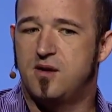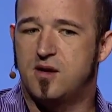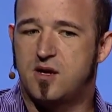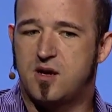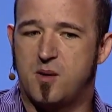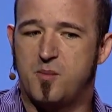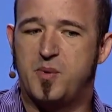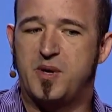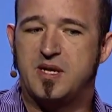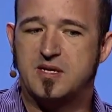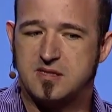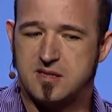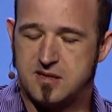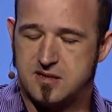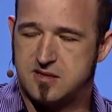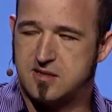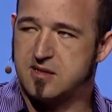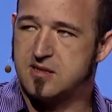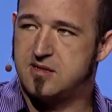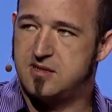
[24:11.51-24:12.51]
companies that
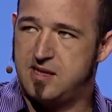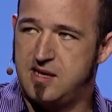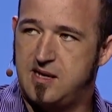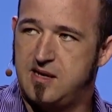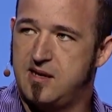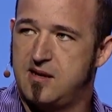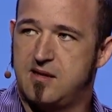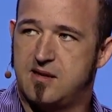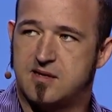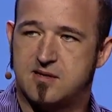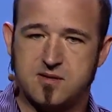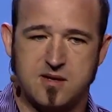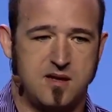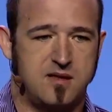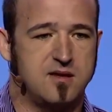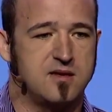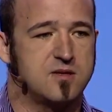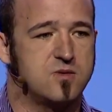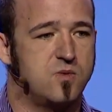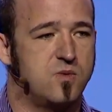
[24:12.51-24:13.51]
succeed in
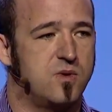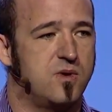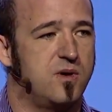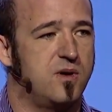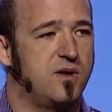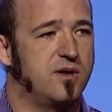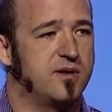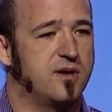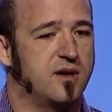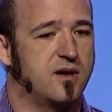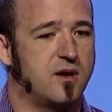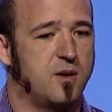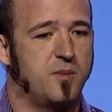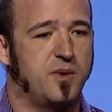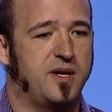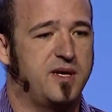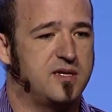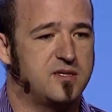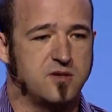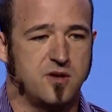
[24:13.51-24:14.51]
this world are
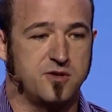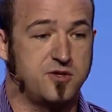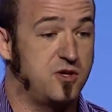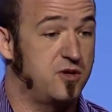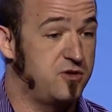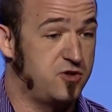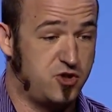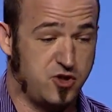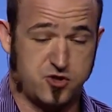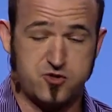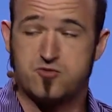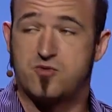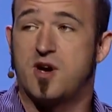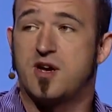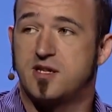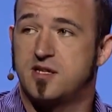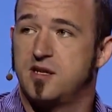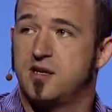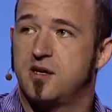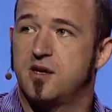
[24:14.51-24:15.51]
companies not just
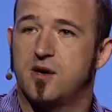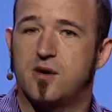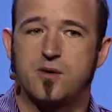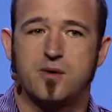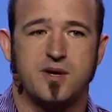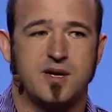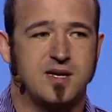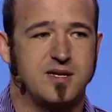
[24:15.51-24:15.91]
writing code,